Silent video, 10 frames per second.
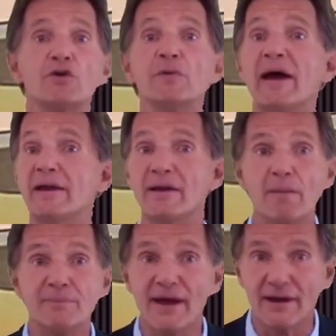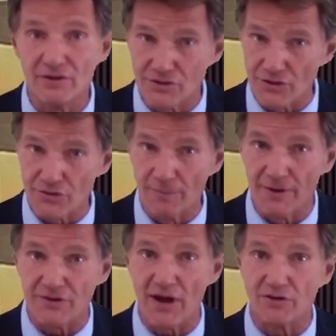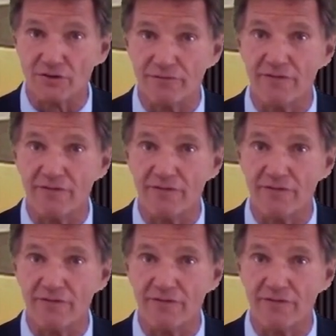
create an updated system that takes